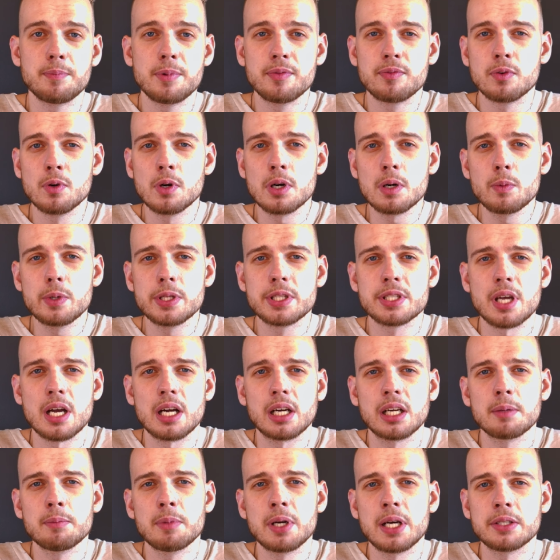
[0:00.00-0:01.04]
before we
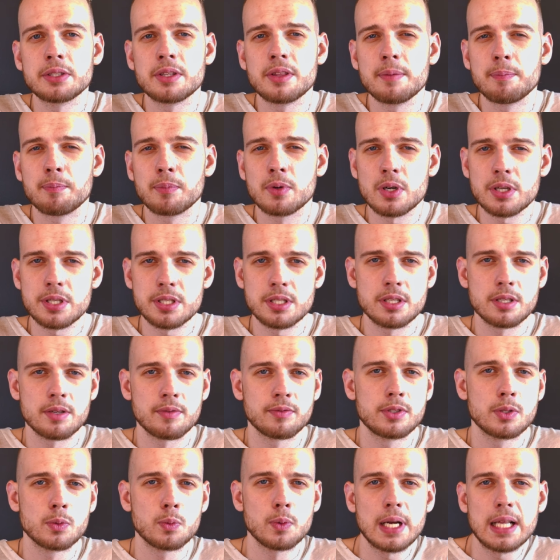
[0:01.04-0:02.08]
talk about the process of
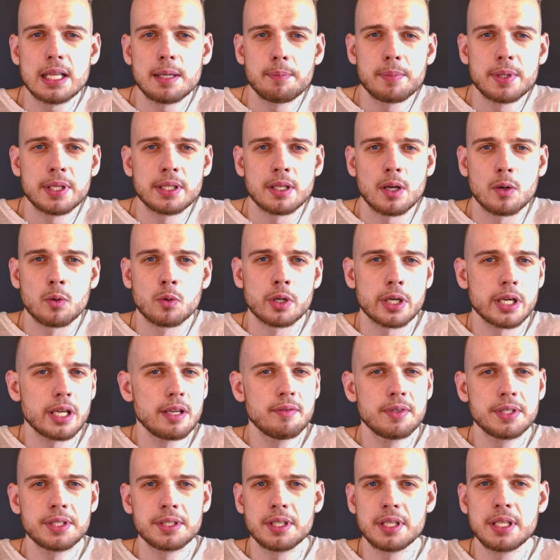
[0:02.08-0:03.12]
developing or
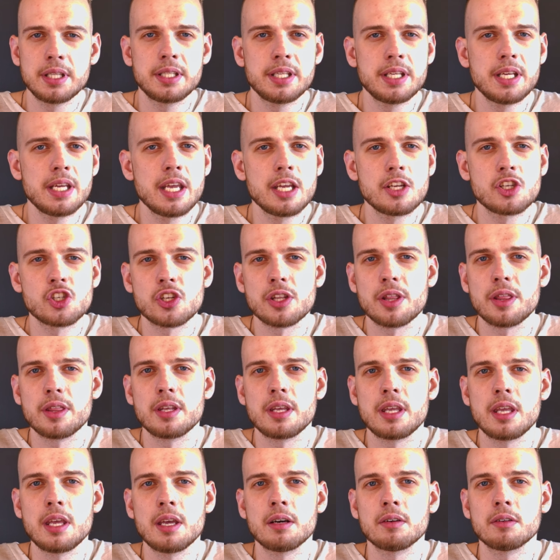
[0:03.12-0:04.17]
even ideation
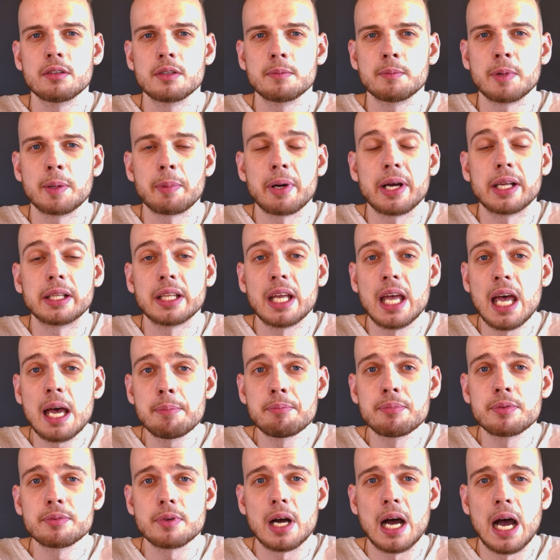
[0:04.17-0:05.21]
the mobile
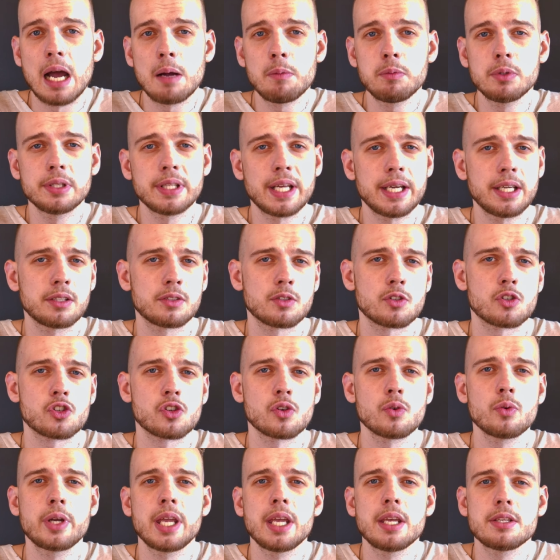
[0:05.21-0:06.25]
app, I would like to
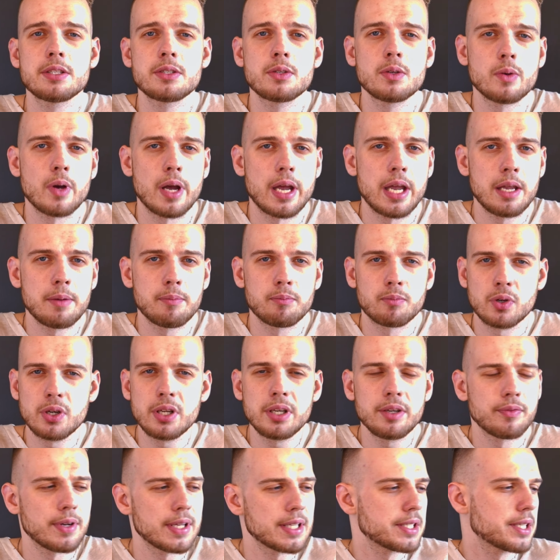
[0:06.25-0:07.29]
showcase you a
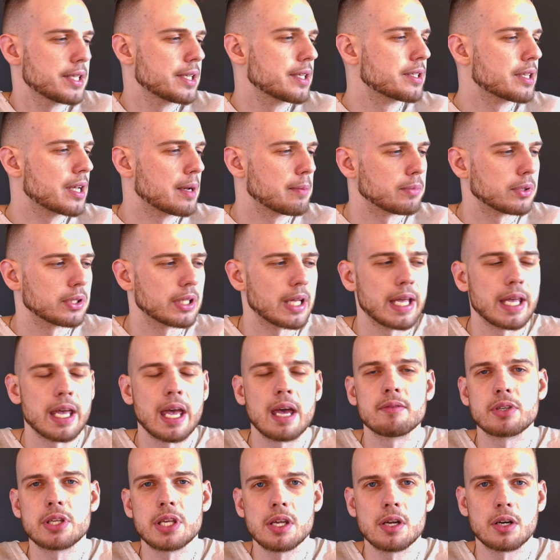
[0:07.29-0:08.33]
pretty fancy example I
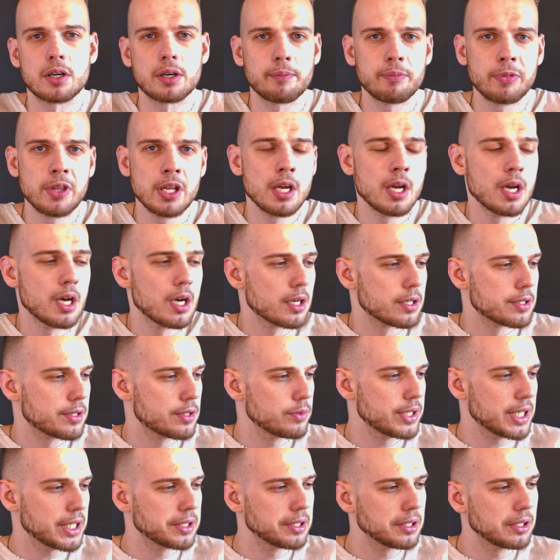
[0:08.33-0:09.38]
have here. So
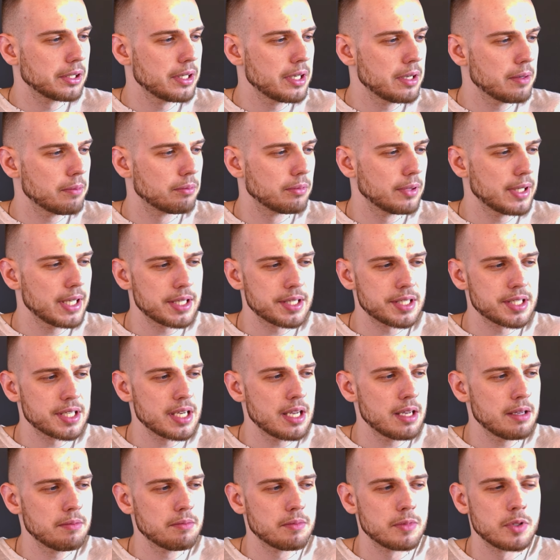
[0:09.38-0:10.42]
technically, let's
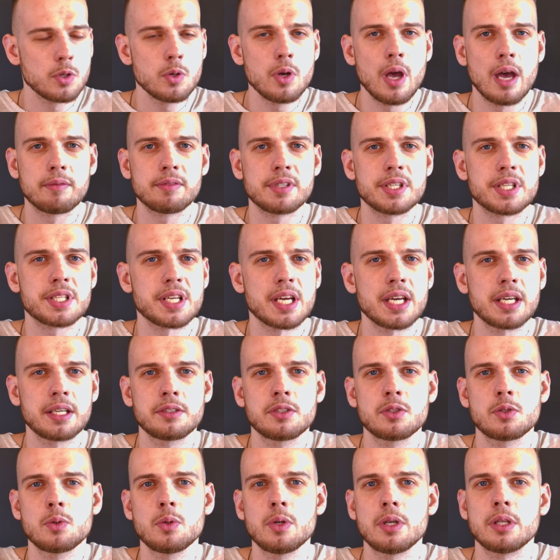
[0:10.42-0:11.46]
say you have decided
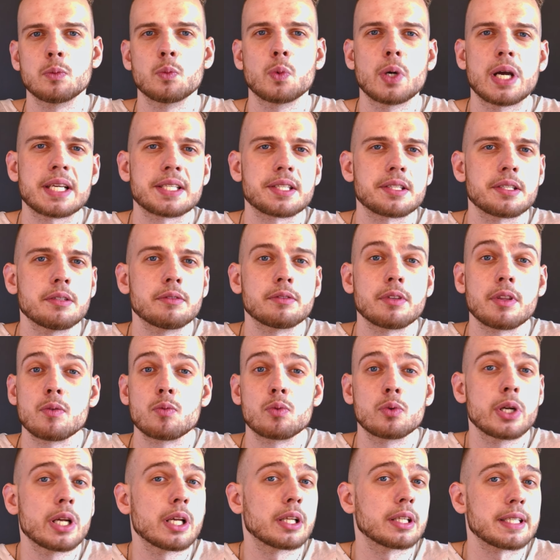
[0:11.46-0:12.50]
to invest into the
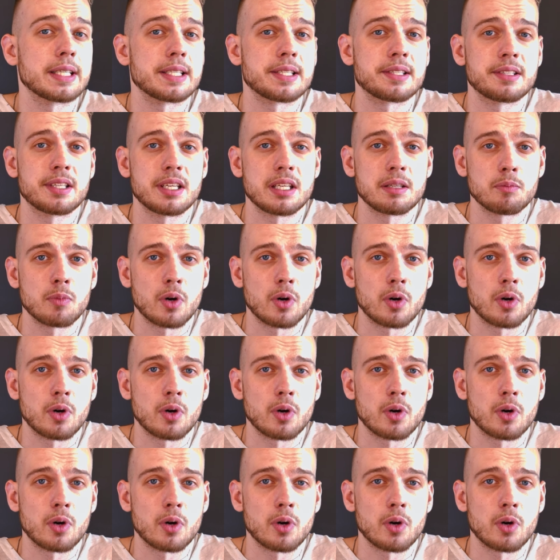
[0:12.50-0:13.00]
real estate